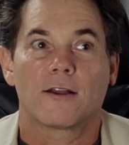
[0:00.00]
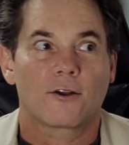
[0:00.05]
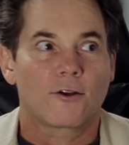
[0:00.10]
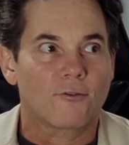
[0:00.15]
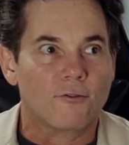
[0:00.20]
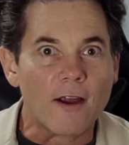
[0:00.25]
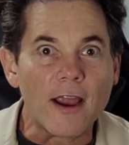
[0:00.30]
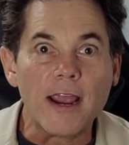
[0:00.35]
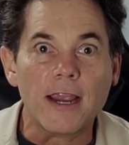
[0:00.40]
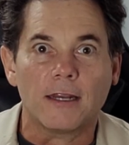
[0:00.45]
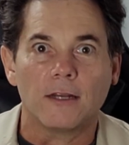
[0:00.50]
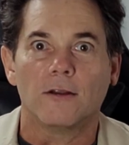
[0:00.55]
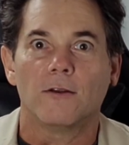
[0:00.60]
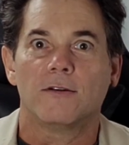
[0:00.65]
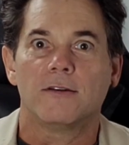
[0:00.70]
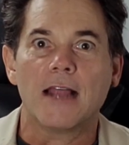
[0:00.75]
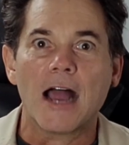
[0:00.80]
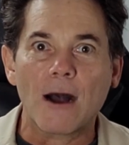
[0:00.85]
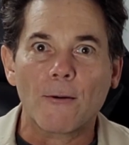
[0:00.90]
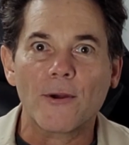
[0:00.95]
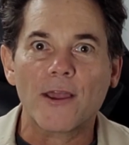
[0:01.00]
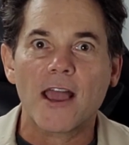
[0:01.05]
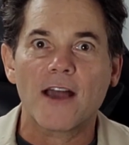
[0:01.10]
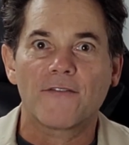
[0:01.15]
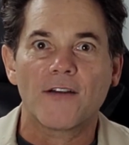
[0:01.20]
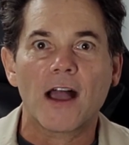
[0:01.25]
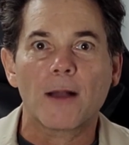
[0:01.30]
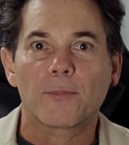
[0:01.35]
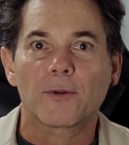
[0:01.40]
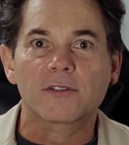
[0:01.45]
Great! Now we
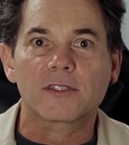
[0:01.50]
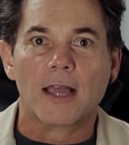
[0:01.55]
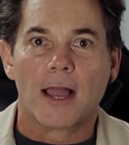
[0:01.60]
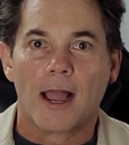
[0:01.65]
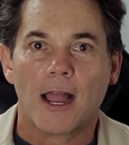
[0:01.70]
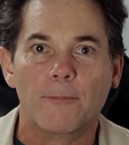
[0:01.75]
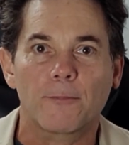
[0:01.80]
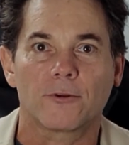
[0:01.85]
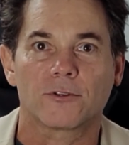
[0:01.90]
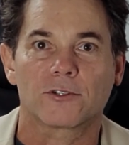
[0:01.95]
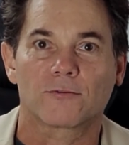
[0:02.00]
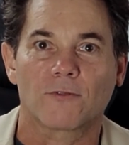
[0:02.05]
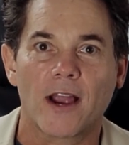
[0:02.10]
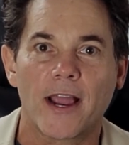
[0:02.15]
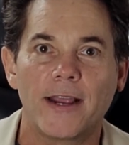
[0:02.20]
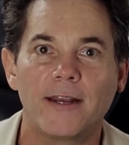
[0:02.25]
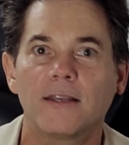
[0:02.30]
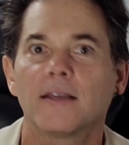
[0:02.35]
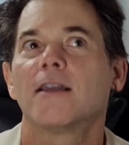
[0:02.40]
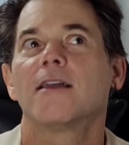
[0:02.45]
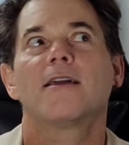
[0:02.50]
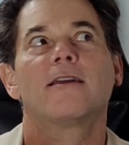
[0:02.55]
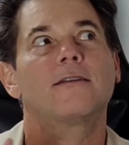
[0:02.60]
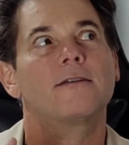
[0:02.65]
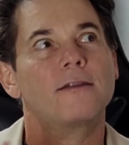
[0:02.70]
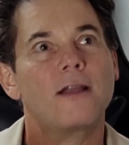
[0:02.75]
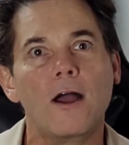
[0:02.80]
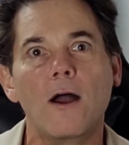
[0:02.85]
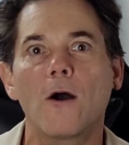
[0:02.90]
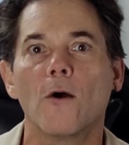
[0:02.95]
have apples to apples, right?
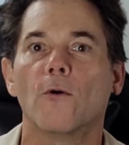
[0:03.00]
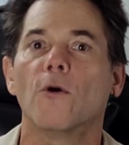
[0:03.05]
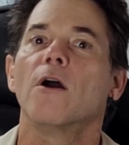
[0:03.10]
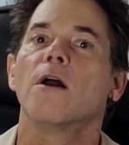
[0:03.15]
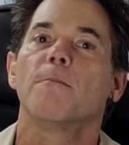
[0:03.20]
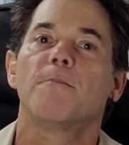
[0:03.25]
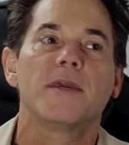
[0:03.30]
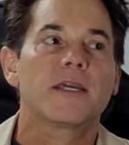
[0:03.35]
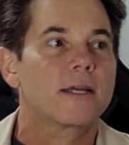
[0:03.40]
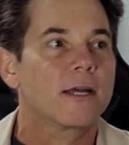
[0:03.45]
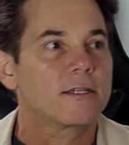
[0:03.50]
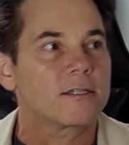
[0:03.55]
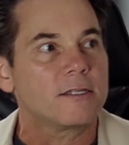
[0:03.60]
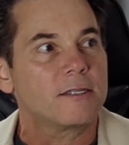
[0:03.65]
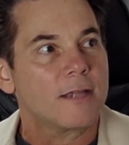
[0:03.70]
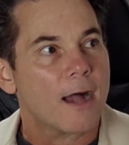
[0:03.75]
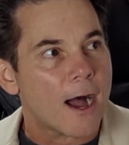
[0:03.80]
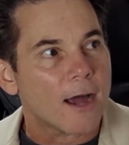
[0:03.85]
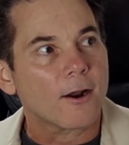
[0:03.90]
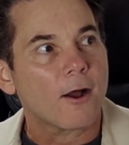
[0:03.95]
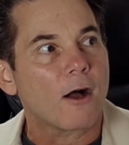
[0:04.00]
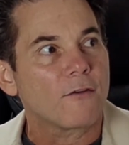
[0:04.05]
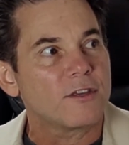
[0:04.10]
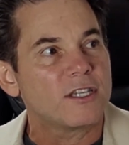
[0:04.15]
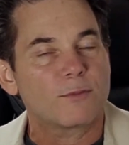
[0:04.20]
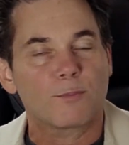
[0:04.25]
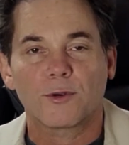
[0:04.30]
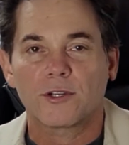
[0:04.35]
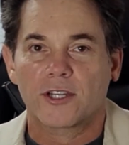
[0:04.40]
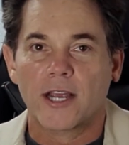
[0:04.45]
No, because not all
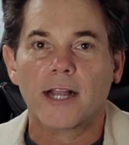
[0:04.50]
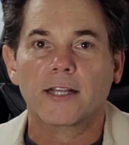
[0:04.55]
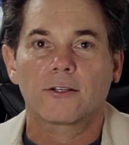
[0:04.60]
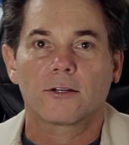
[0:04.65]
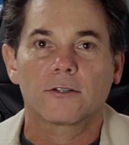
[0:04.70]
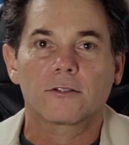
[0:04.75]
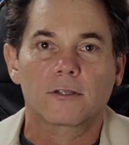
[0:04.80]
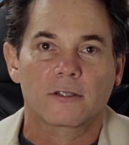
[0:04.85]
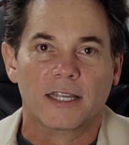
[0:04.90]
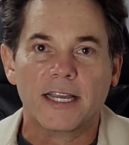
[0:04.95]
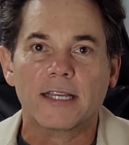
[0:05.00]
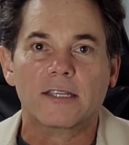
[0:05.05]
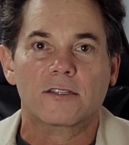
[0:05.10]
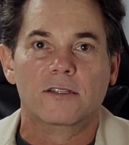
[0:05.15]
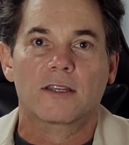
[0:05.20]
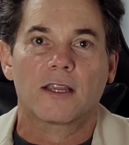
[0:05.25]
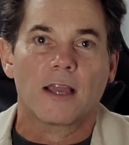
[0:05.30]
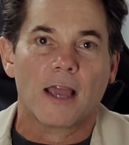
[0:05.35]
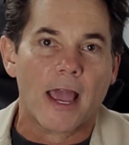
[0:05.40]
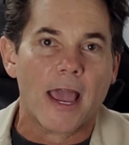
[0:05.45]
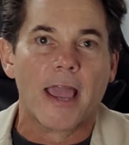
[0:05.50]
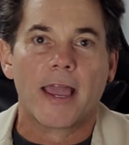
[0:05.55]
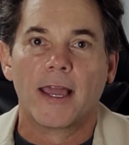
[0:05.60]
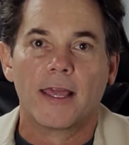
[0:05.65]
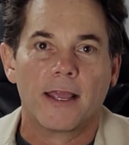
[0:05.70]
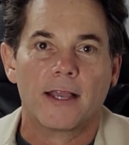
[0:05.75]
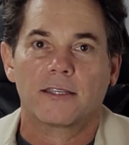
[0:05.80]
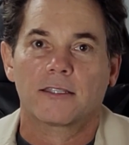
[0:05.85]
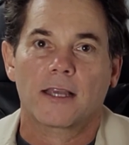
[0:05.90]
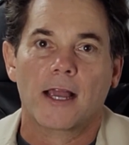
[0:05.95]
these projectors list
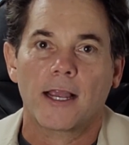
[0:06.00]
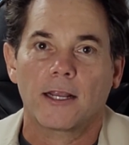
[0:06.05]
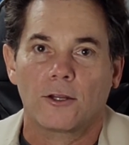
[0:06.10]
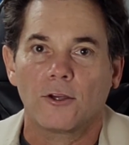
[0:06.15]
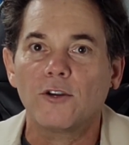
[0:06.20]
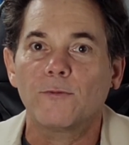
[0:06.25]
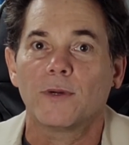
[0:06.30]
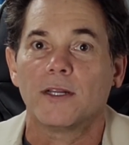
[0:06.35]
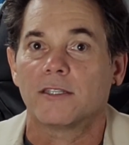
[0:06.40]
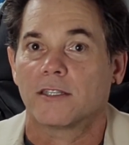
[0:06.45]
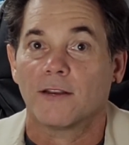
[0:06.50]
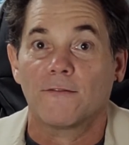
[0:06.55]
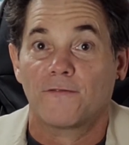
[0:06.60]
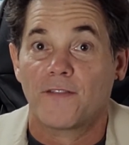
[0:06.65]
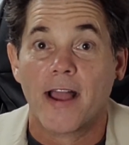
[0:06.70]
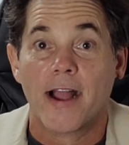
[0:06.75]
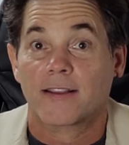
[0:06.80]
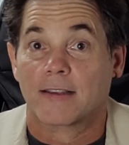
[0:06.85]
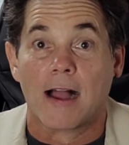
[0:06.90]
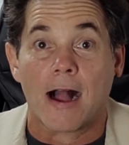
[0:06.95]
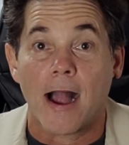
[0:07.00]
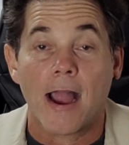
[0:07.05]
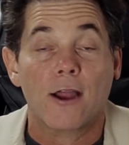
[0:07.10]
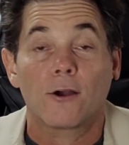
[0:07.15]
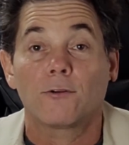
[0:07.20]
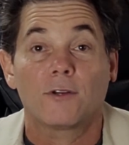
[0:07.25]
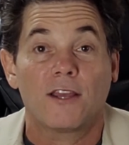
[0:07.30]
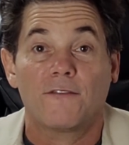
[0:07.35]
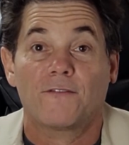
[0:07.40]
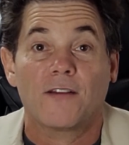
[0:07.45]
ANSI lumens. In fact, I
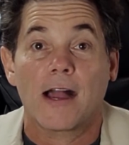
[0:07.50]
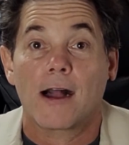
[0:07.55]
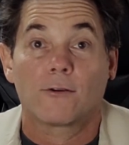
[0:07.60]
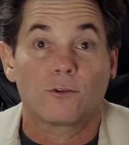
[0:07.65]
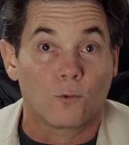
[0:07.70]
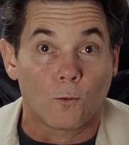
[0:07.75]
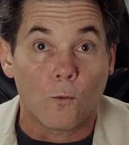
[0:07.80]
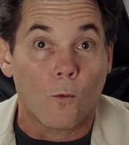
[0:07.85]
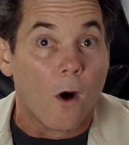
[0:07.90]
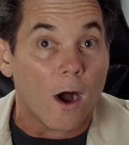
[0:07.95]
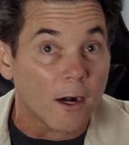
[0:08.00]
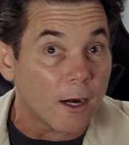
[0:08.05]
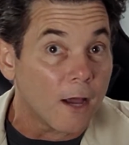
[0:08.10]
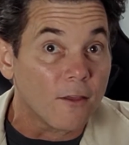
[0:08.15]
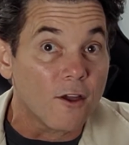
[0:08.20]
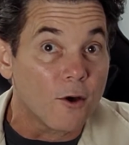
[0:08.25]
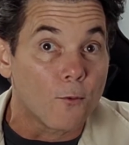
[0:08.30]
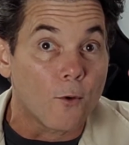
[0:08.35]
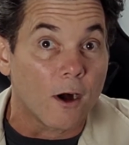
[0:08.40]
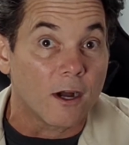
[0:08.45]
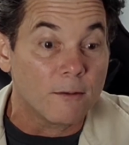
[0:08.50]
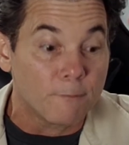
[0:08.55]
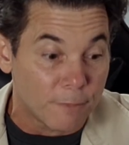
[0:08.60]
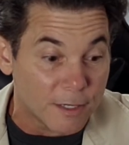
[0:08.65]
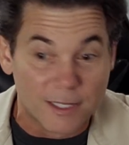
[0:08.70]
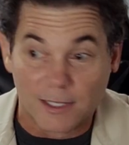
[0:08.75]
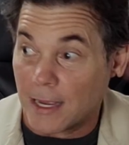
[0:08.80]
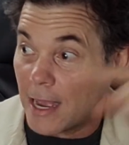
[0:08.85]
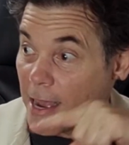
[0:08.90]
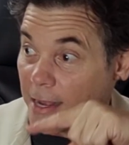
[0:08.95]
only found one other one
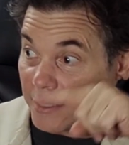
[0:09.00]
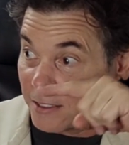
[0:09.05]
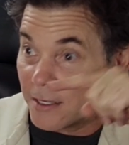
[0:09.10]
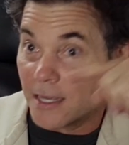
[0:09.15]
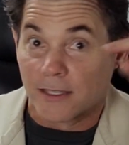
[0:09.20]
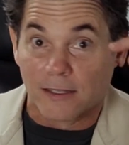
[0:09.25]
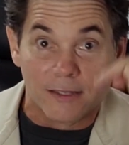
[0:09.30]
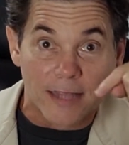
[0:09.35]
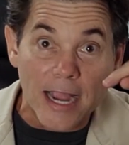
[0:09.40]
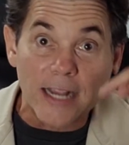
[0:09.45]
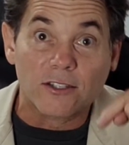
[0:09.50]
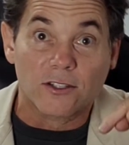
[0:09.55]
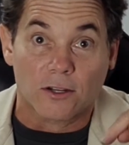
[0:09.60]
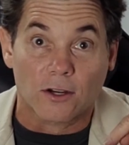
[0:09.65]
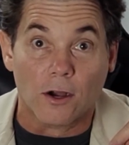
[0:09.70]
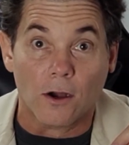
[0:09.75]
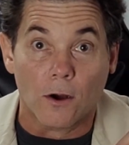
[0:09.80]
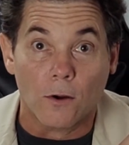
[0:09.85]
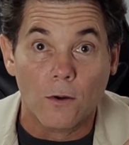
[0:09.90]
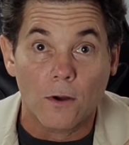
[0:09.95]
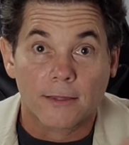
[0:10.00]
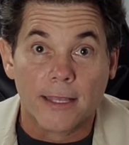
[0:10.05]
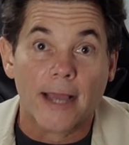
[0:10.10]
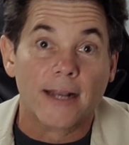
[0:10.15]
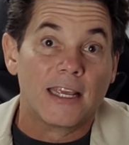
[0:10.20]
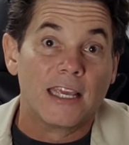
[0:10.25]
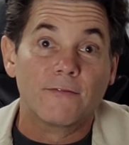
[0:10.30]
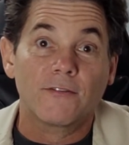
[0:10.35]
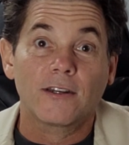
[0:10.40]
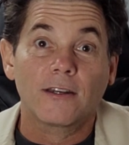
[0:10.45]
besides this Nexigo
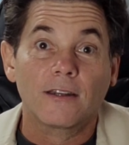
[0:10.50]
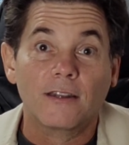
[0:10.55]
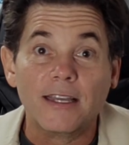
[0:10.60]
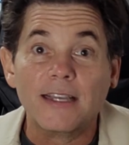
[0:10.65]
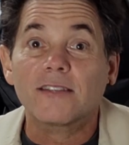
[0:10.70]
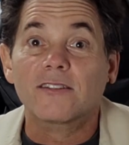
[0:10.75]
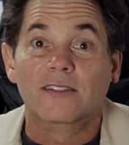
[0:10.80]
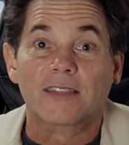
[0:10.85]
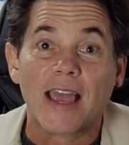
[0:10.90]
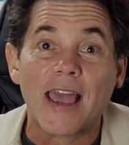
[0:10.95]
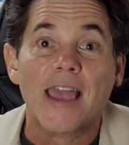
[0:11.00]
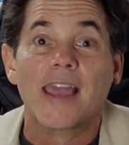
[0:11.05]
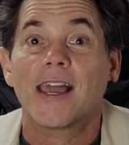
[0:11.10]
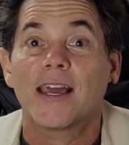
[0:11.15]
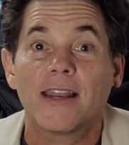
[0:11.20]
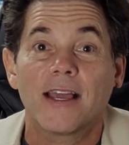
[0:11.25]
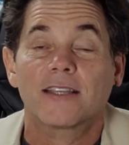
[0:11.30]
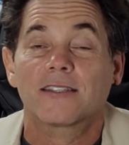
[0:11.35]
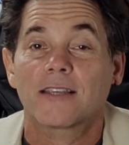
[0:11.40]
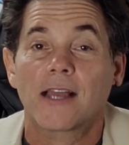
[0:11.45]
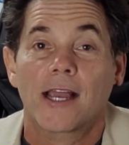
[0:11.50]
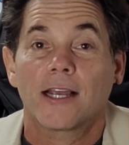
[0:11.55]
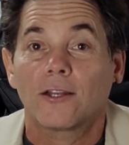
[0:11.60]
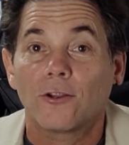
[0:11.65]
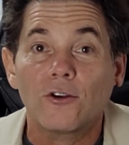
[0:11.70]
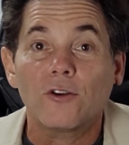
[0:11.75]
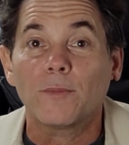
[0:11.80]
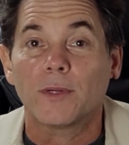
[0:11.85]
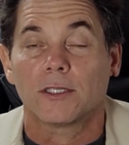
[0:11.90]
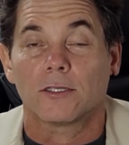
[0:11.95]
that even lists ANSI
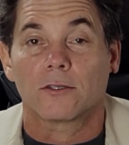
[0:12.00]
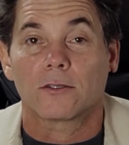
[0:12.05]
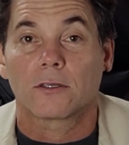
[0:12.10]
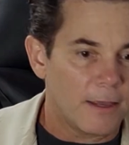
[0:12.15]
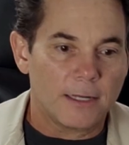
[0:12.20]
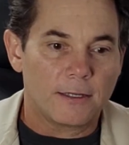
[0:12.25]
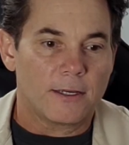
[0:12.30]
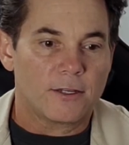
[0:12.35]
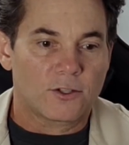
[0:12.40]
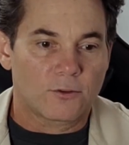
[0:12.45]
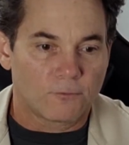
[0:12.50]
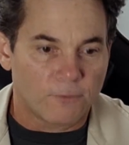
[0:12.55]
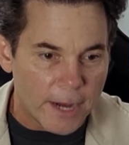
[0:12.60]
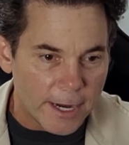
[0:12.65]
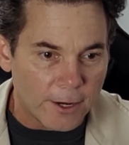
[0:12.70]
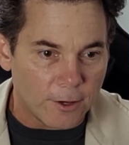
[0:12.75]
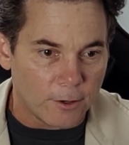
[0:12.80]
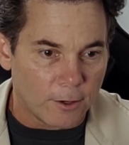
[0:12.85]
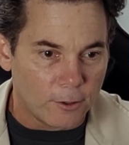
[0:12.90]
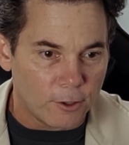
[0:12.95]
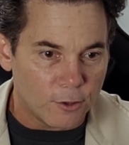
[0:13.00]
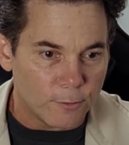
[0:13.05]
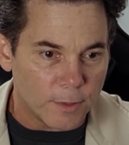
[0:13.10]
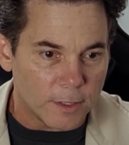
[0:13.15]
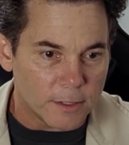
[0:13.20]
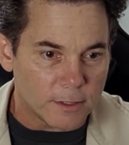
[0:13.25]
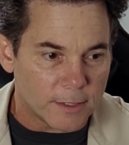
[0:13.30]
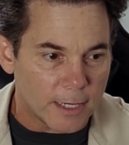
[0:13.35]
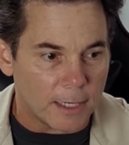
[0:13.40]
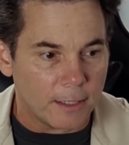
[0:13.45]
lumens. They list regular
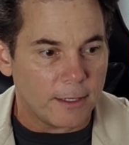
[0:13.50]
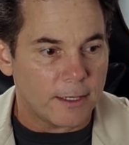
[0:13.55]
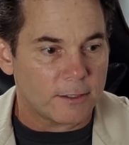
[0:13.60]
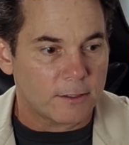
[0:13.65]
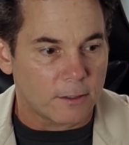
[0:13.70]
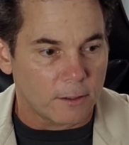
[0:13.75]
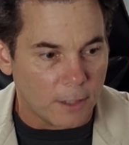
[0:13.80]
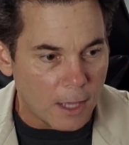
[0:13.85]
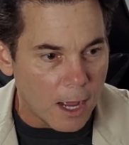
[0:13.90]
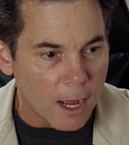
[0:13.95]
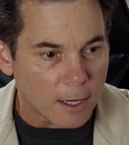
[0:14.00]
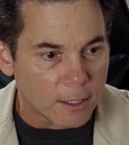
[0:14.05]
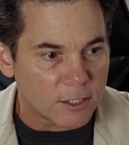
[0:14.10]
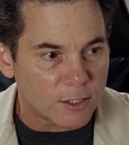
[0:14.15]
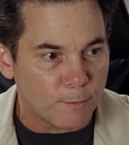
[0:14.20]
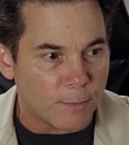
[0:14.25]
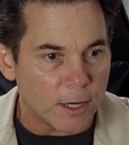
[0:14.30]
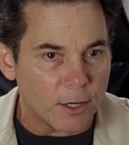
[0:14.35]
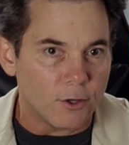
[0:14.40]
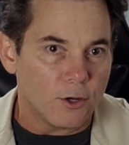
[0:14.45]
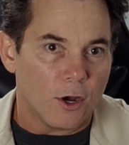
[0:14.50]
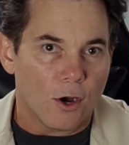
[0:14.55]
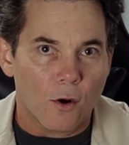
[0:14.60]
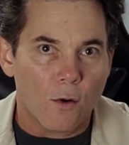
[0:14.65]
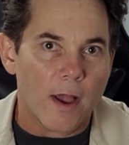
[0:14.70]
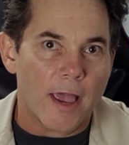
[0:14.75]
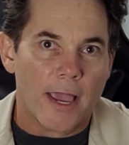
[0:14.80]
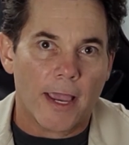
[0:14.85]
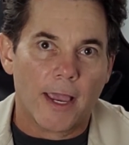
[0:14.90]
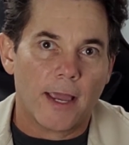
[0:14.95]
lumens, they list lux, but
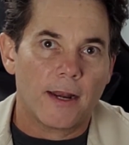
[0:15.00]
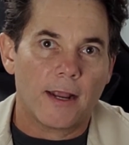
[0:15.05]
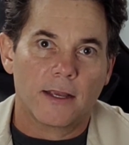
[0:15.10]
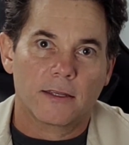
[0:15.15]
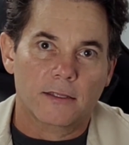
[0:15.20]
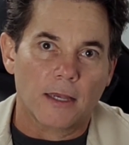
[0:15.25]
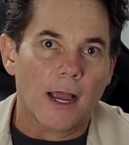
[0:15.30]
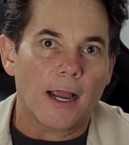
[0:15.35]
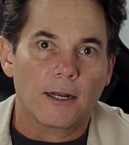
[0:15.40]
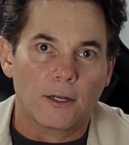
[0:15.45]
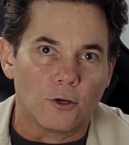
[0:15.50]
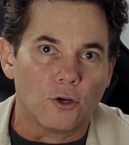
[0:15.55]
no ANSI